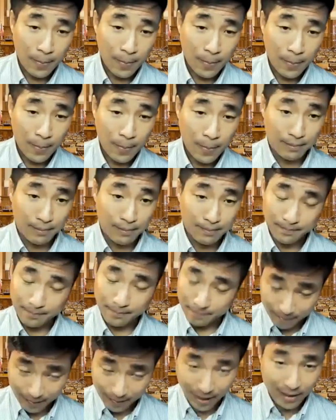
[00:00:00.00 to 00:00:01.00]
And
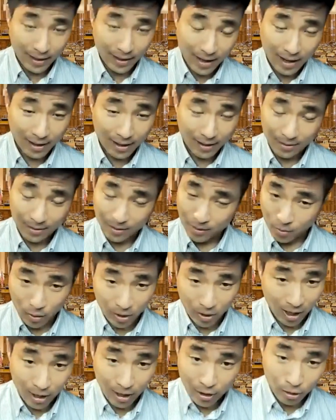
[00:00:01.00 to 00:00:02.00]
again, we
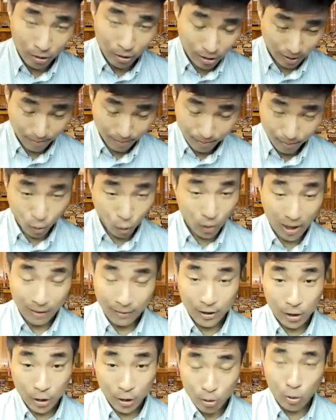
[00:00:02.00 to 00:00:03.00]
have to
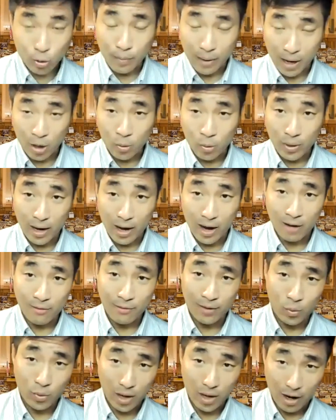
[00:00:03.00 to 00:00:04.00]
use what power we have,
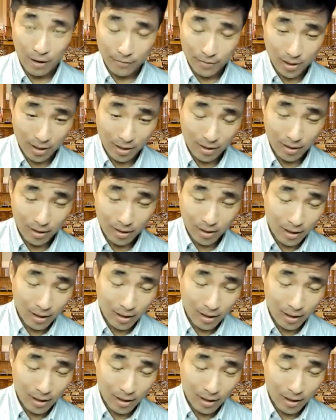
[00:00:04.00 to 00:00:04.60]
and we have to